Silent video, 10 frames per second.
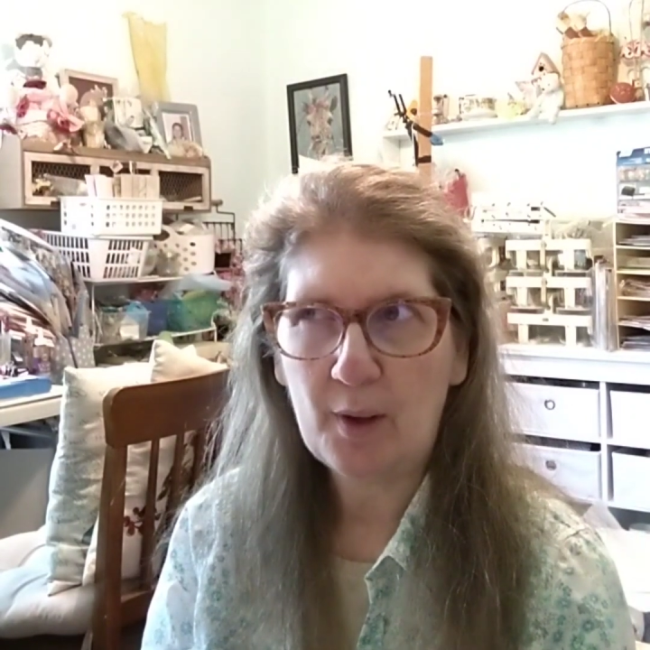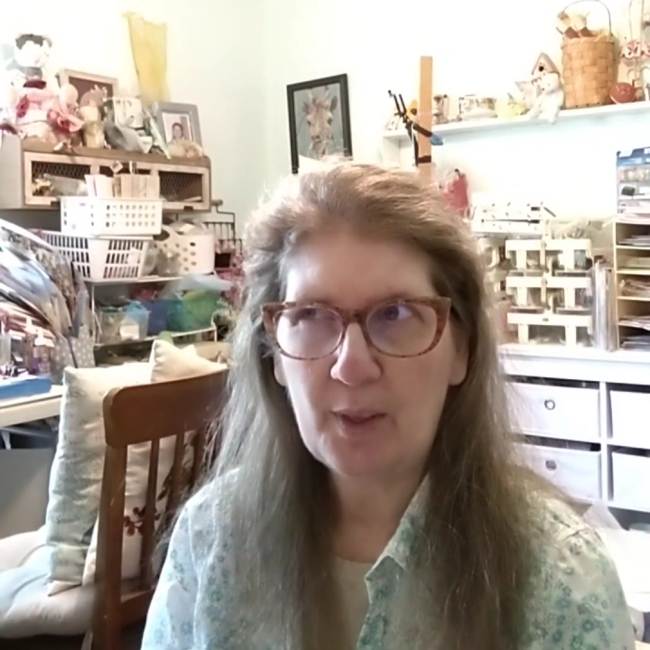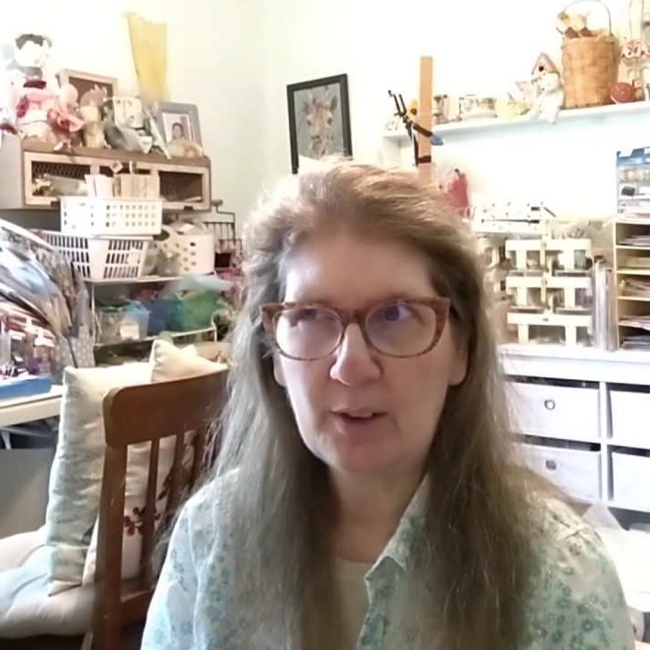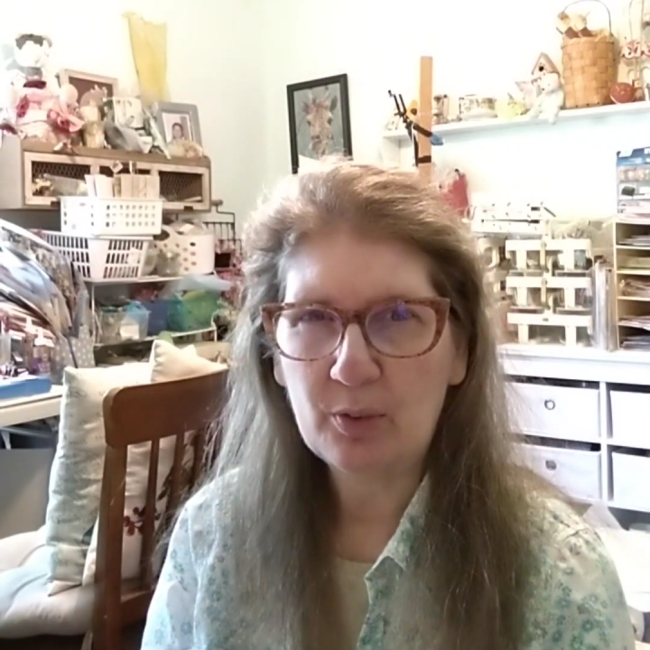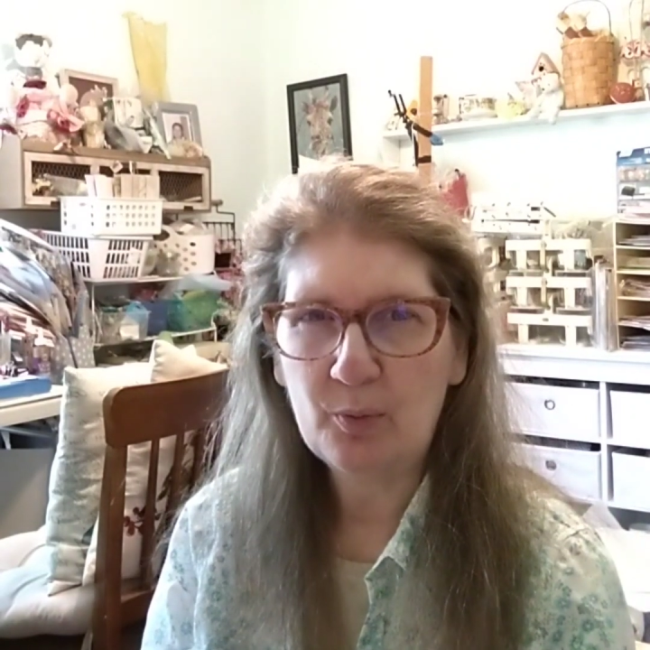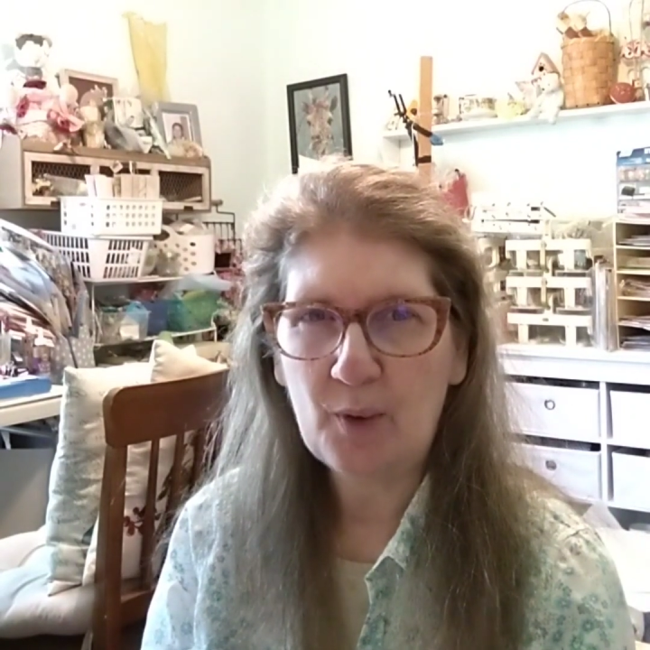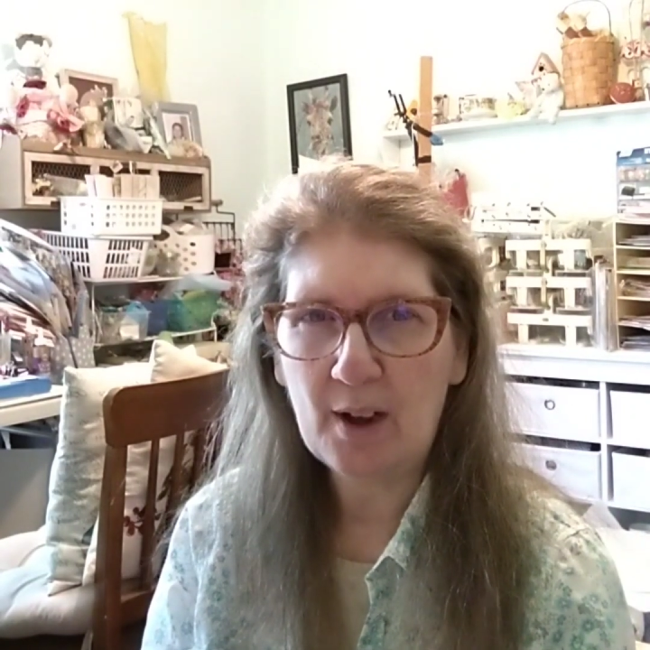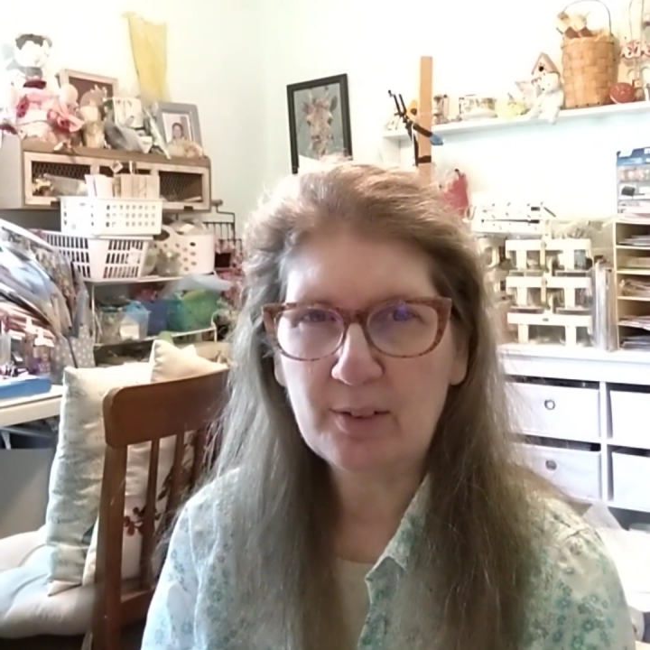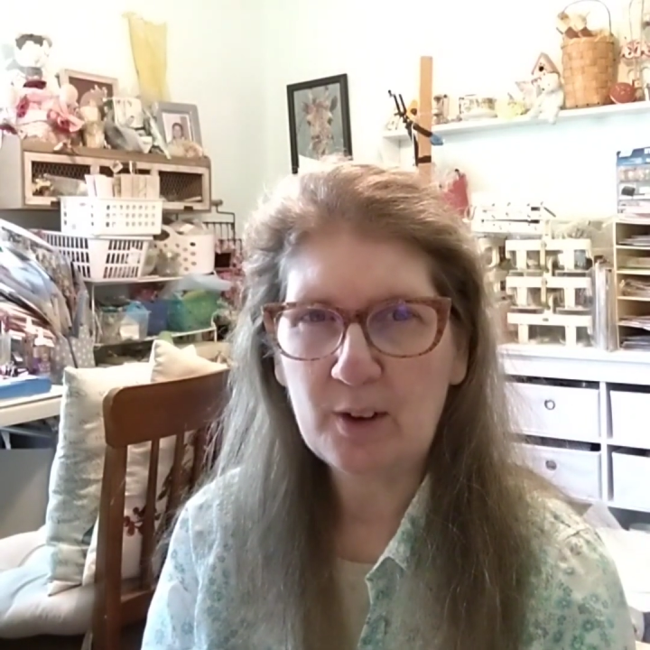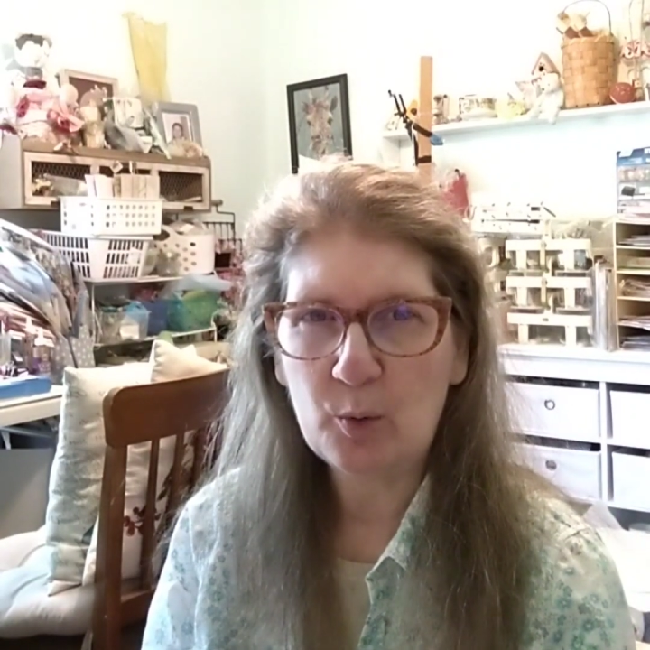think it's
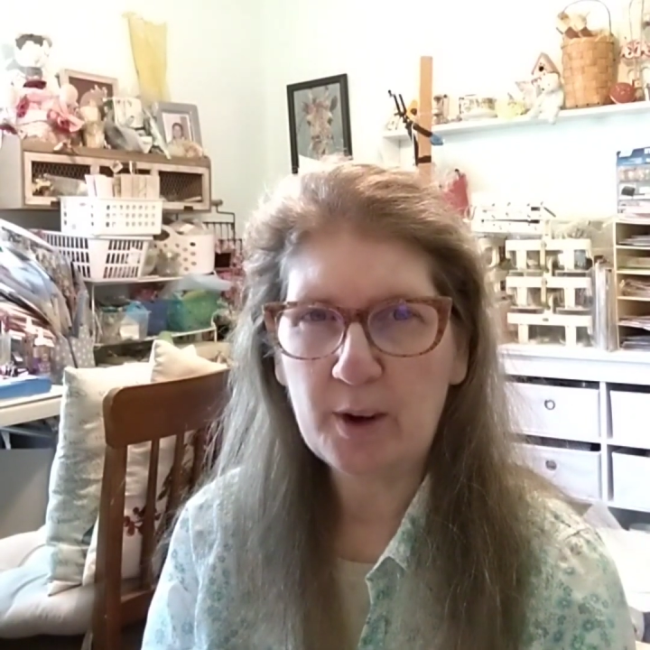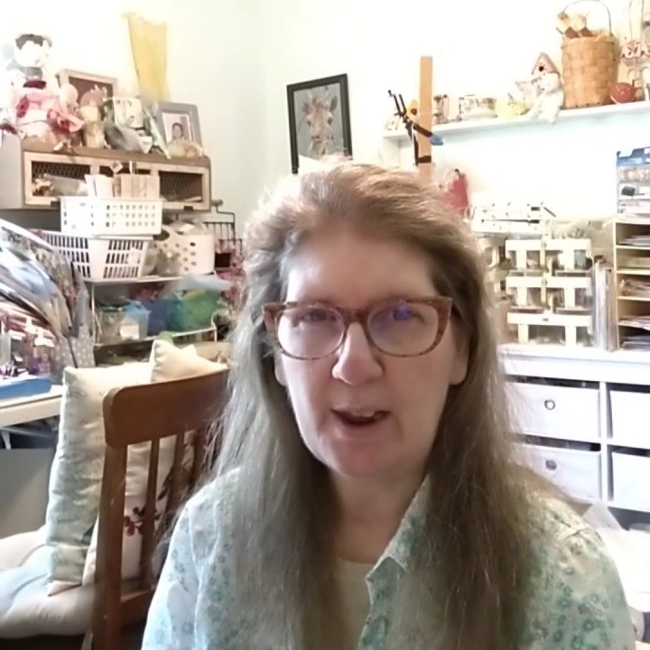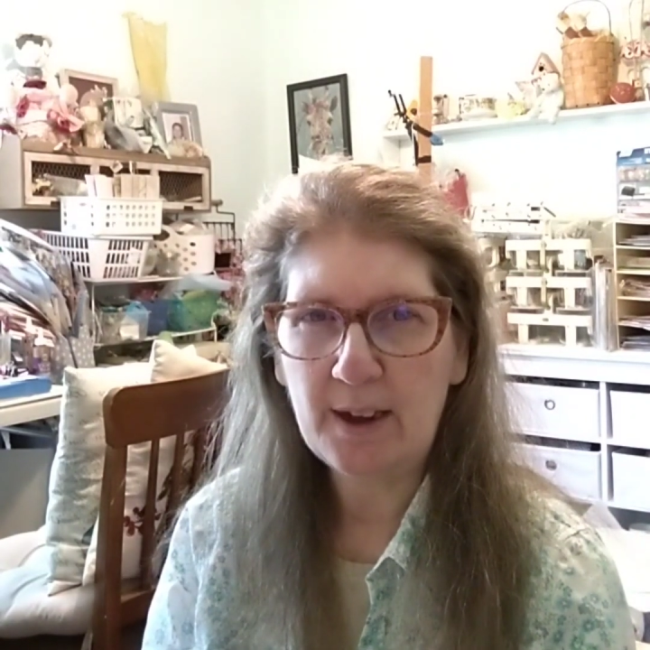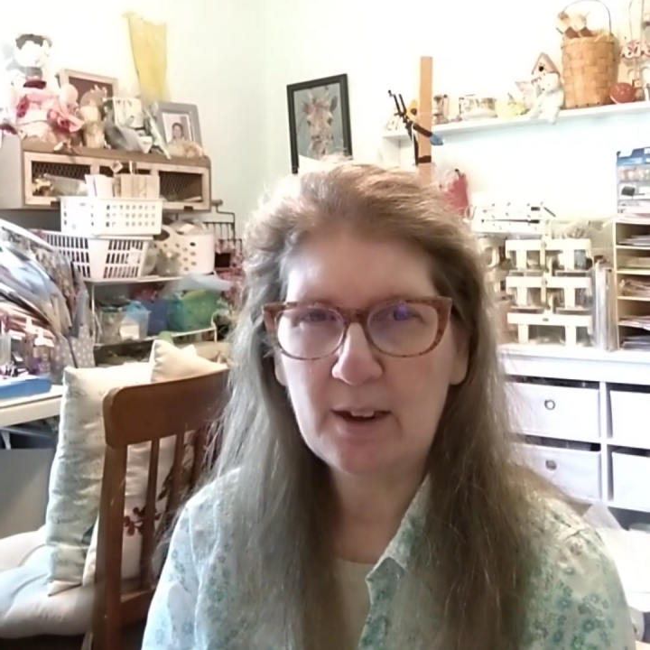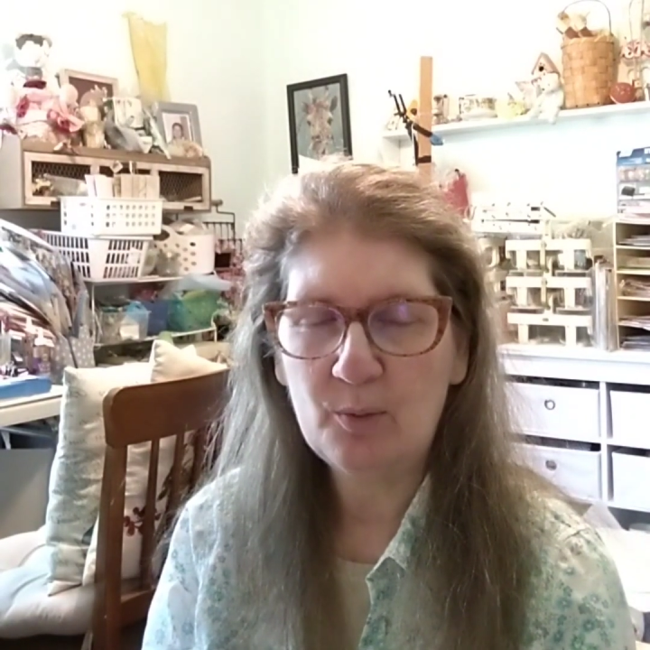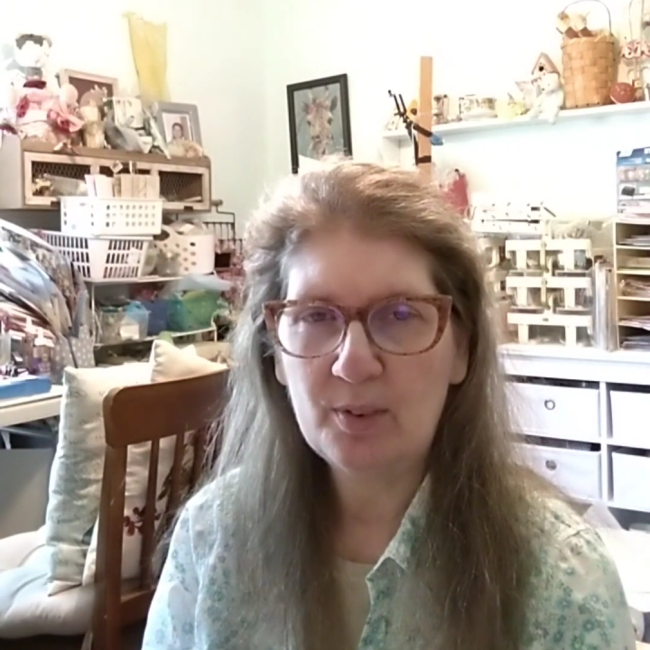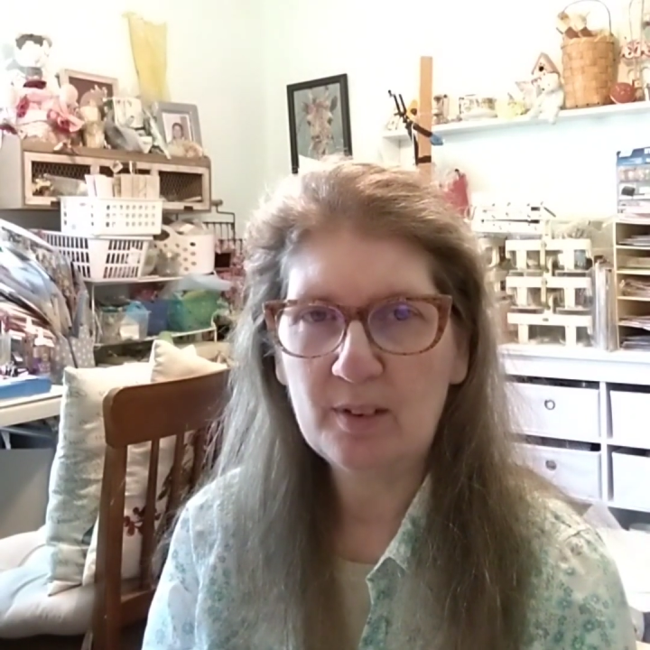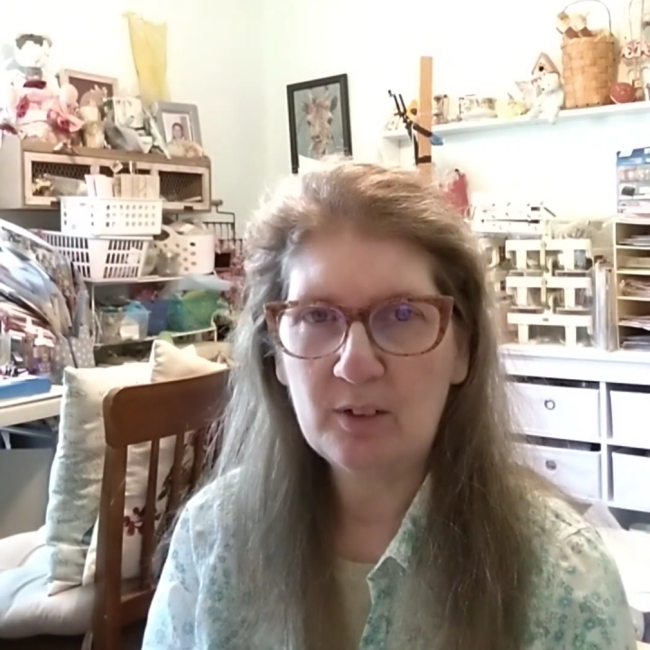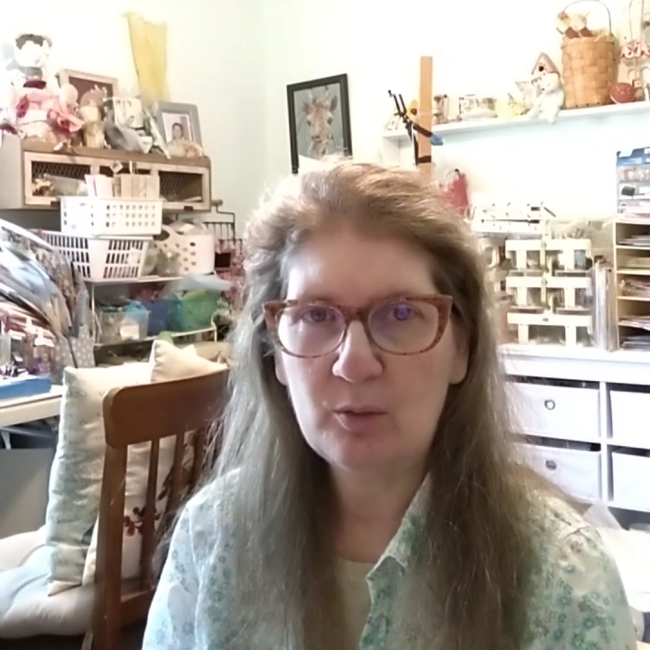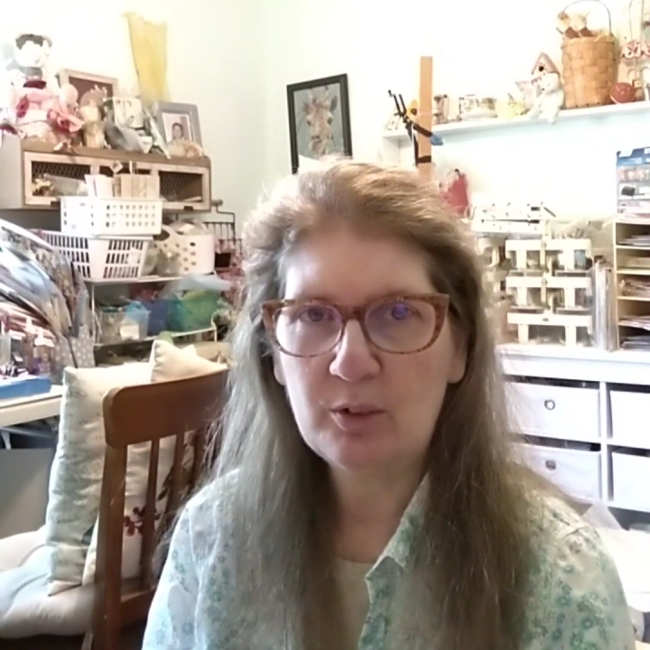Foxy Creatives,